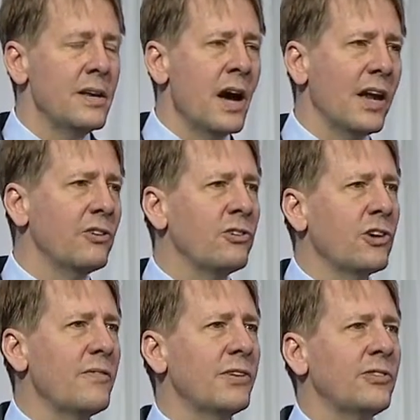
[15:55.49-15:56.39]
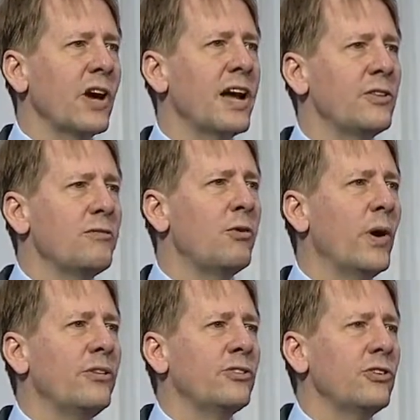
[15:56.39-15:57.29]
Not shove aside the
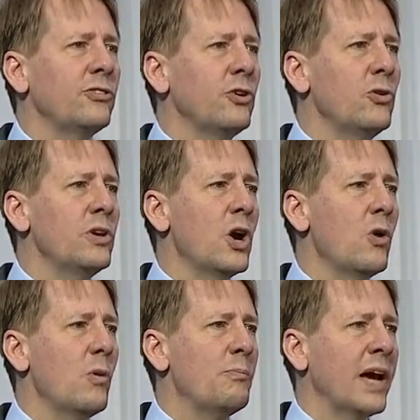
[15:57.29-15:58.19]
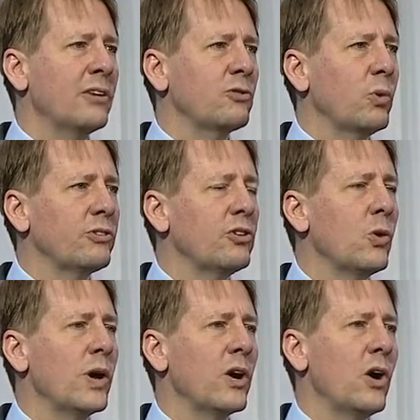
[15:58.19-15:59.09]
voices who know best what's
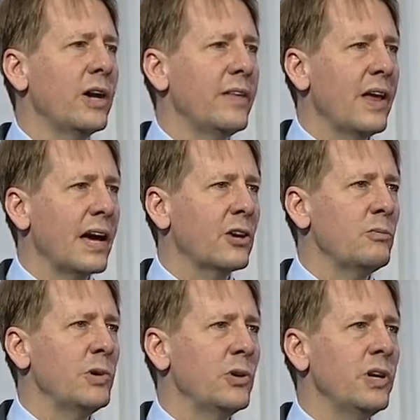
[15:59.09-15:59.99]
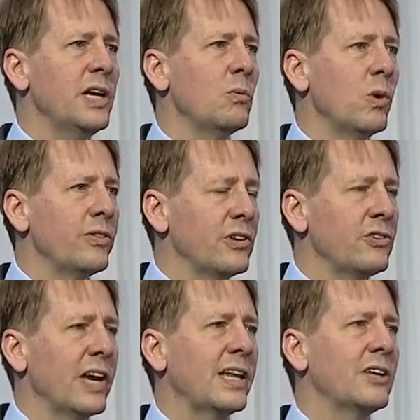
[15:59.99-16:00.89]
going on in that community and what the
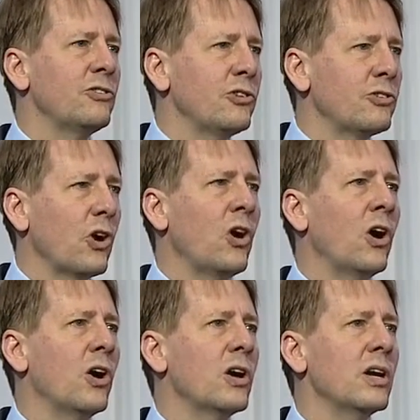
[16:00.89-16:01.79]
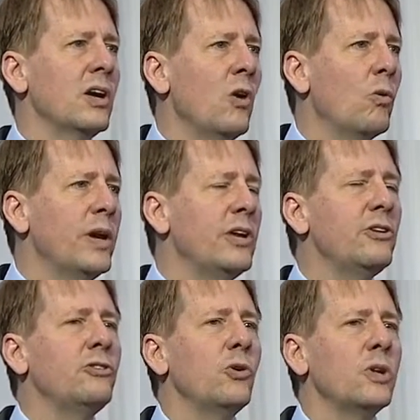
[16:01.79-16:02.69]
challenges are. We need
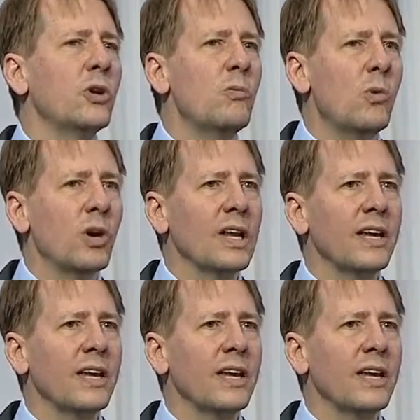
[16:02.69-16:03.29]
to do a little more